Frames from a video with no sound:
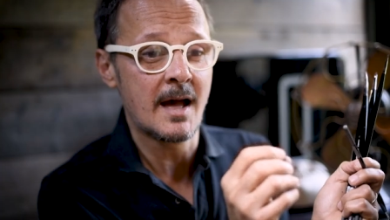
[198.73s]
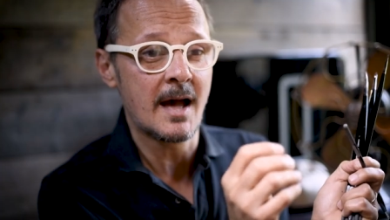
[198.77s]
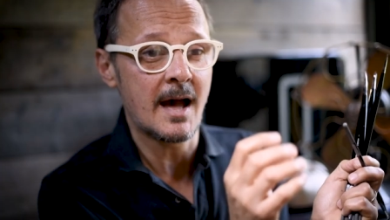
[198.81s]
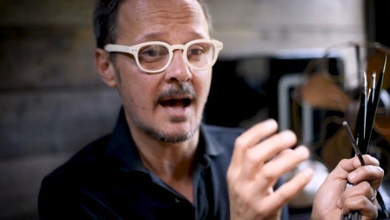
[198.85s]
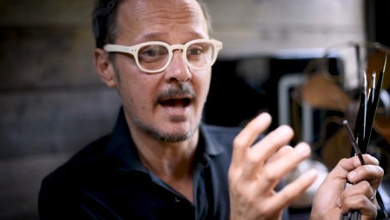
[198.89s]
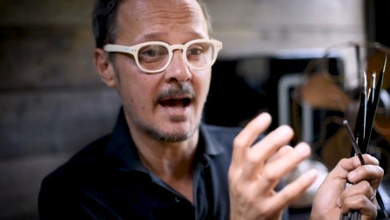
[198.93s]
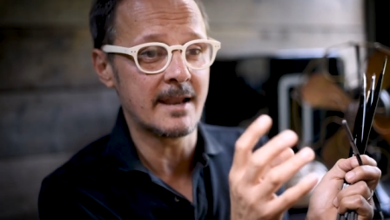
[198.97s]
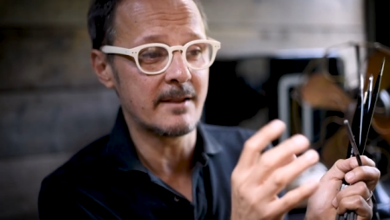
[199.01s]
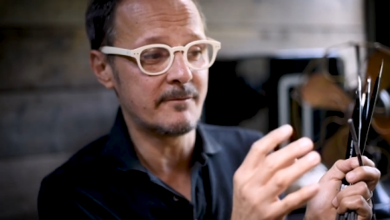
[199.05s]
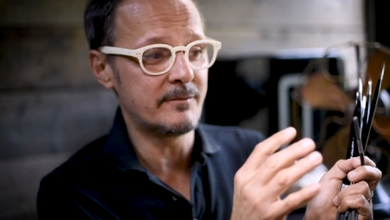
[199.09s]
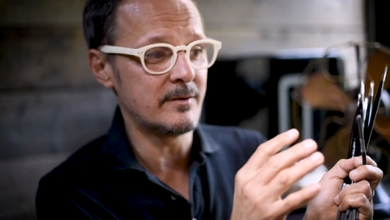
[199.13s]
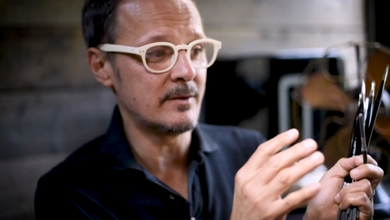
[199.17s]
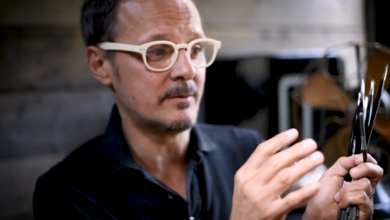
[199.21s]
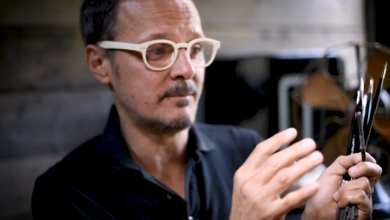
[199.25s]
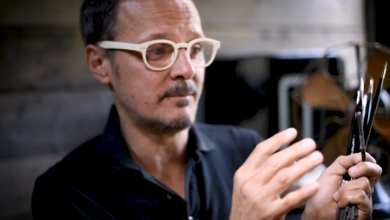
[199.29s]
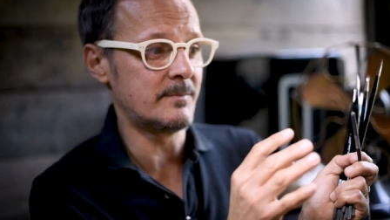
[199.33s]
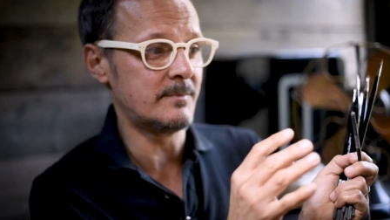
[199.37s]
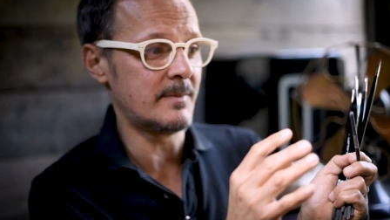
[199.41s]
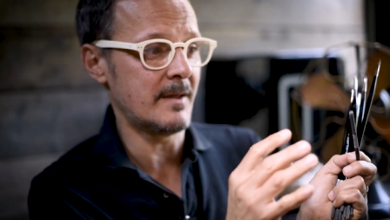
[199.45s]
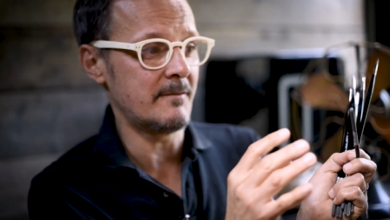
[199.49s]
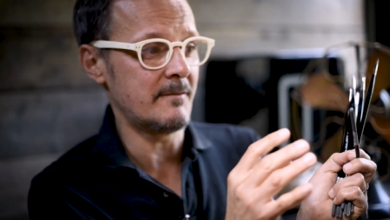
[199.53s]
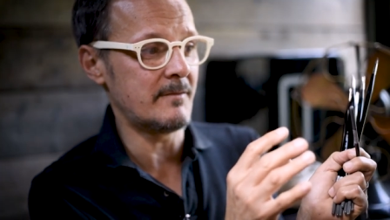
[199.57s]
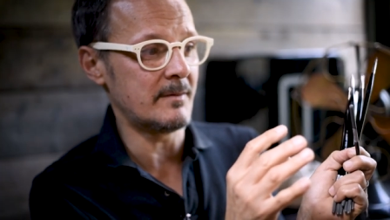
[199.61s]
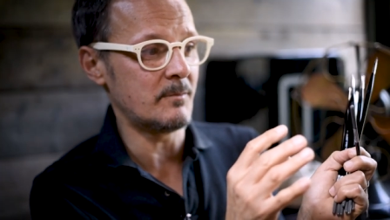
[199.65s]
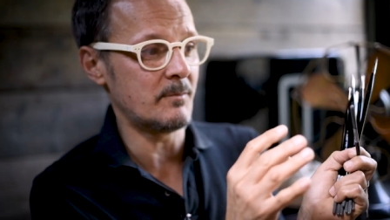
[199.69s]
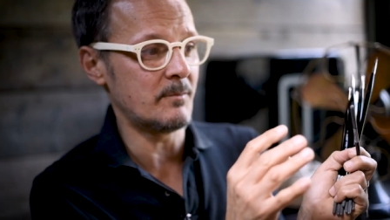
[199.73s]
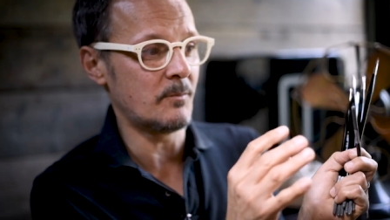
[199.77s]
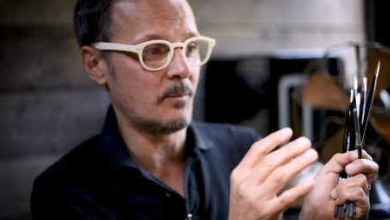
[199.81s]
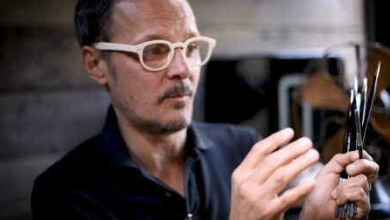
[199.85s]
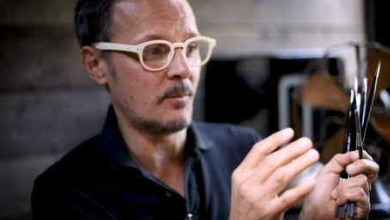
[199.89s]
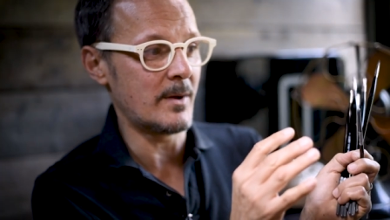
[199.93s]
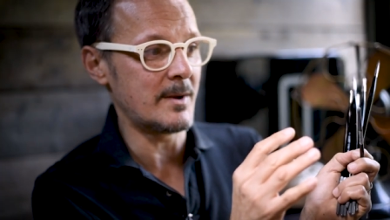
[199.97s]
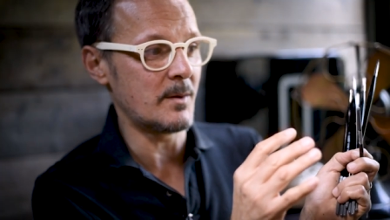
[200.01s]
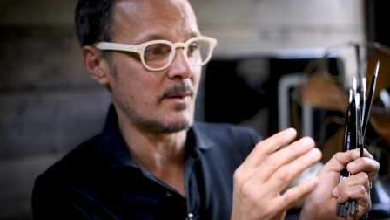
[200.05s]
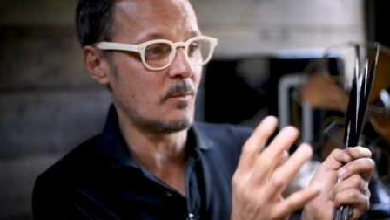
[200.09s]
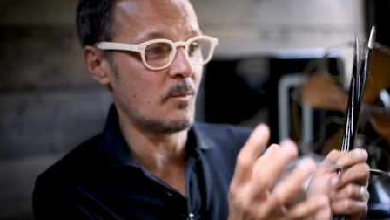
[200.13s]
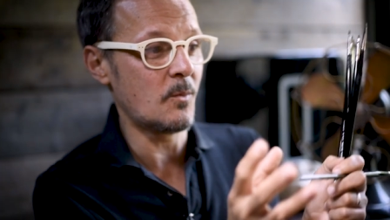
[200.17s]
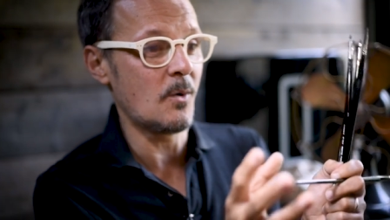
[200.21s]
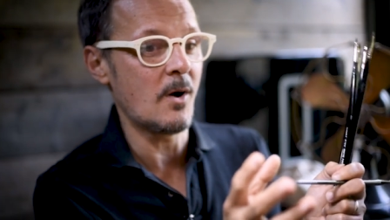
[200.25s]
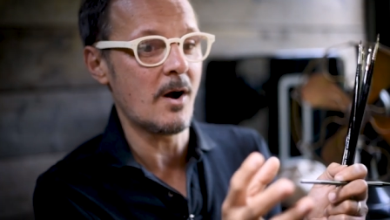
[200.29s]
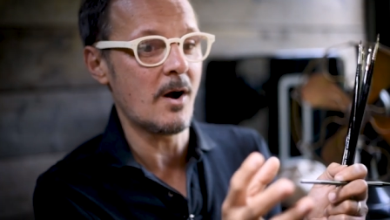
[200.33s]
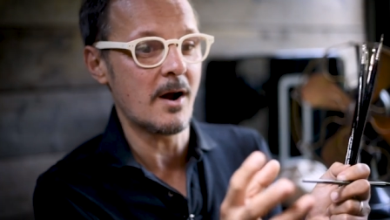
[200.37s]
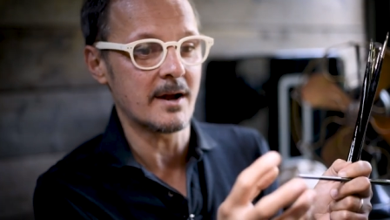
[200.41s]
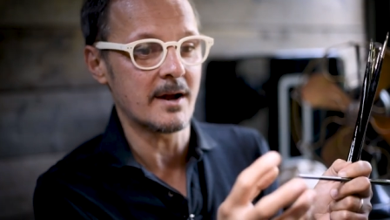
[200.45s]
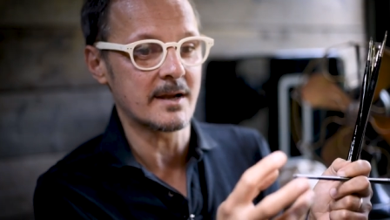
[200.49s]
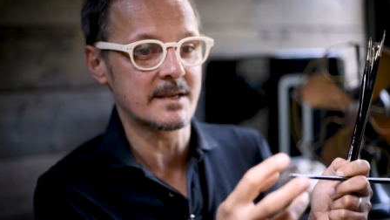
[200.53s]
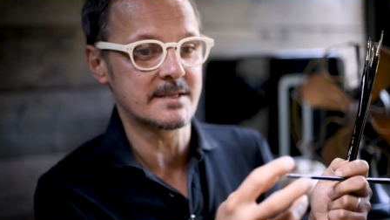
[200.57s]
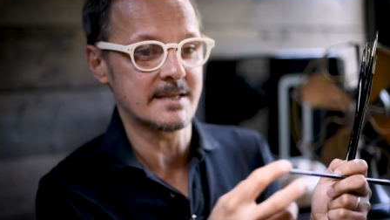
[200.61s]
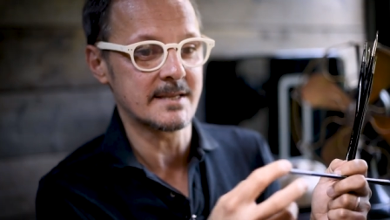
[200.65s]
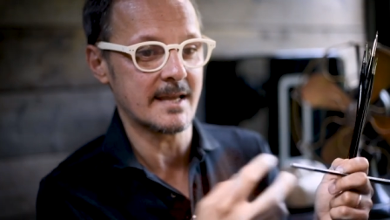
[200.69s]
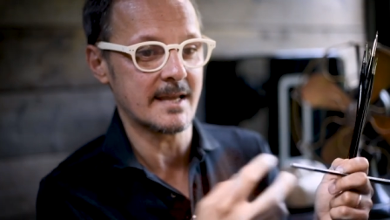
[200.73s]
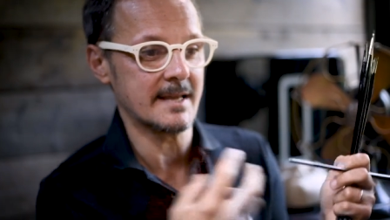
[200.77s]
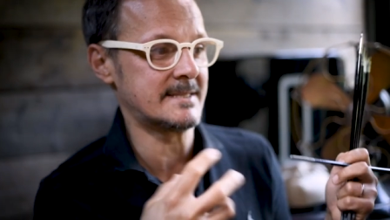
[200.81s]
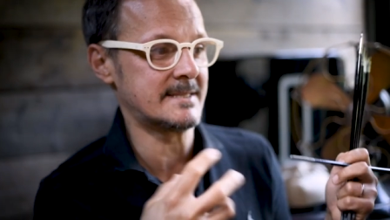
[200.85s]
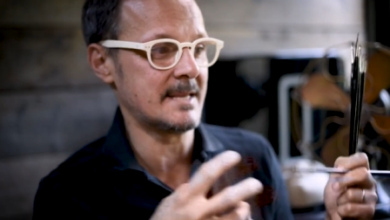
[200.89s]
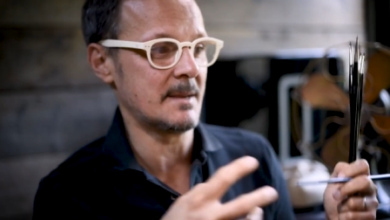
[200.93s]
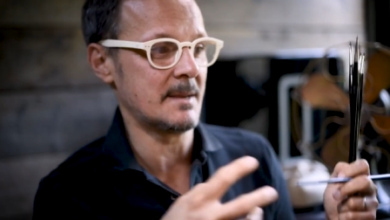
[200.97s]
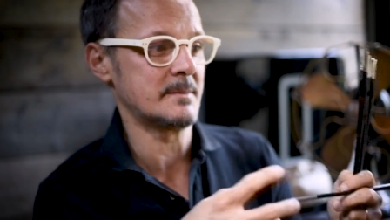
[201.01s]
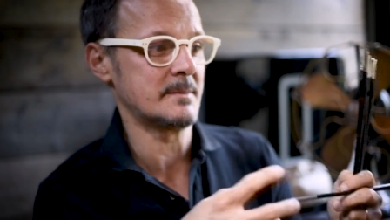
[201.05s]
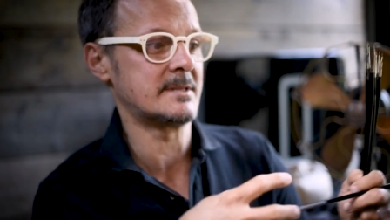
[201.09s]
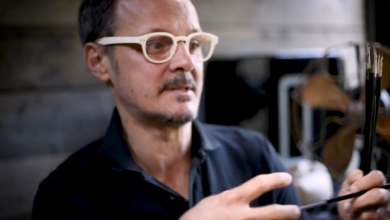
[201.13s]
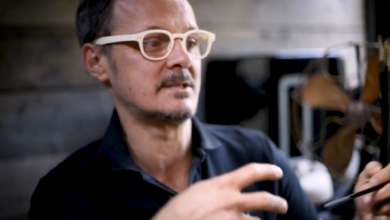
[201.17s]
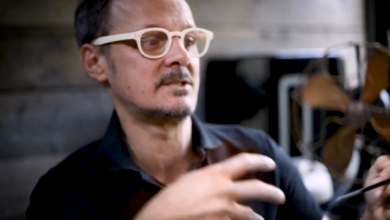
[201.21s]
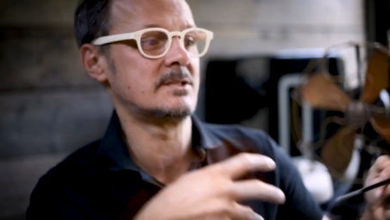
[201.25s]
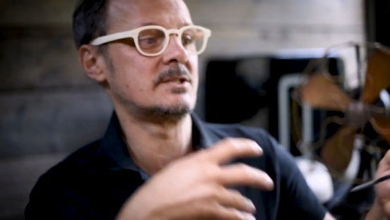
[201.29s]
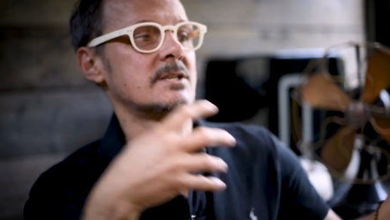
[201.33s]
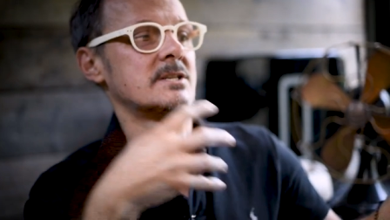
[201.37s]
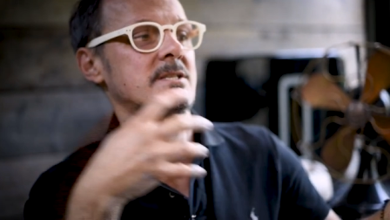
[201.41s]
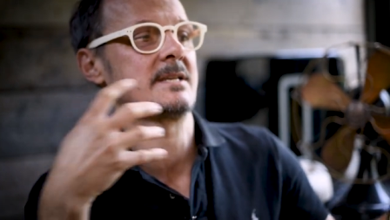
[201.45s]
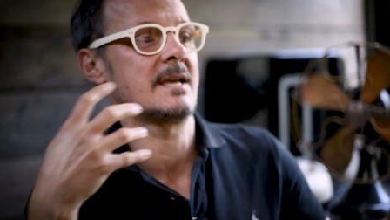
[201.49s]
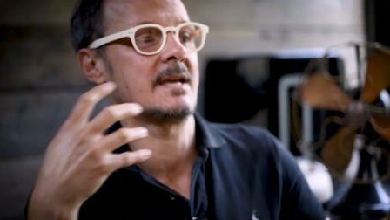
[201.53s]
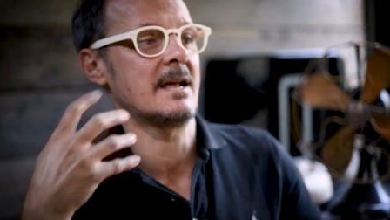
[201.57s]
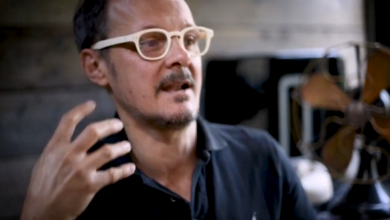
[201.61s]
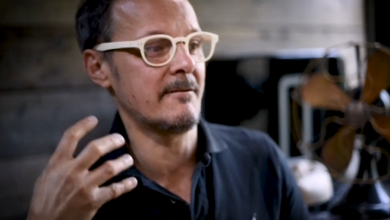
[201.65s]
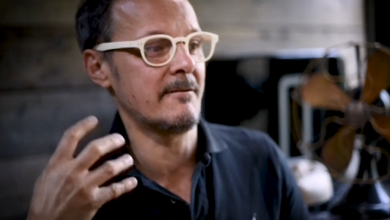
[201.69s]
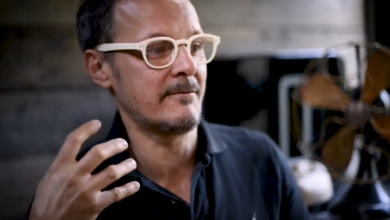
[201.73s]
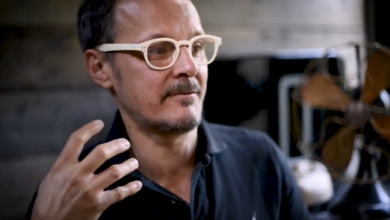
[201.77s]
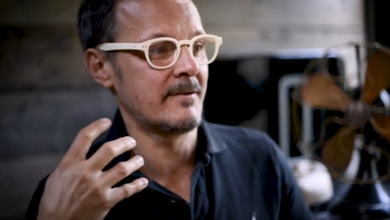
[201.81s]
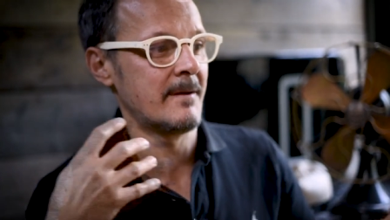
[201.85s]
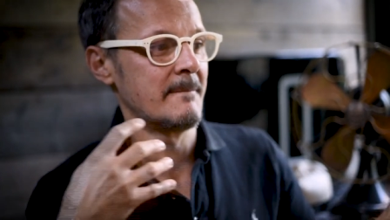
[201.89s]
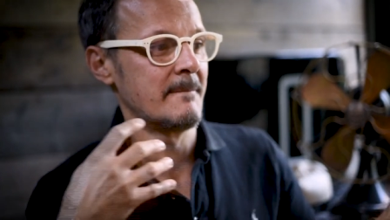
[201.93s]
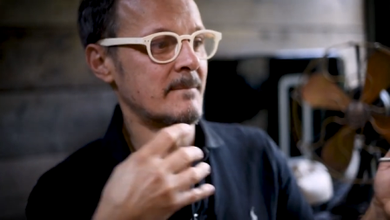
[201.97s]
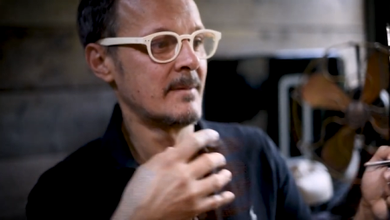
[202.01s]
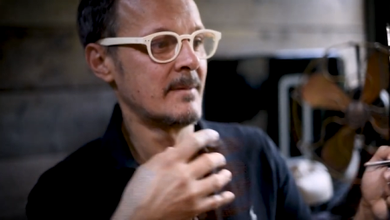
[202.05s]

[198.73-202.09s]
And if you, if it, when it works, it seems to just kind of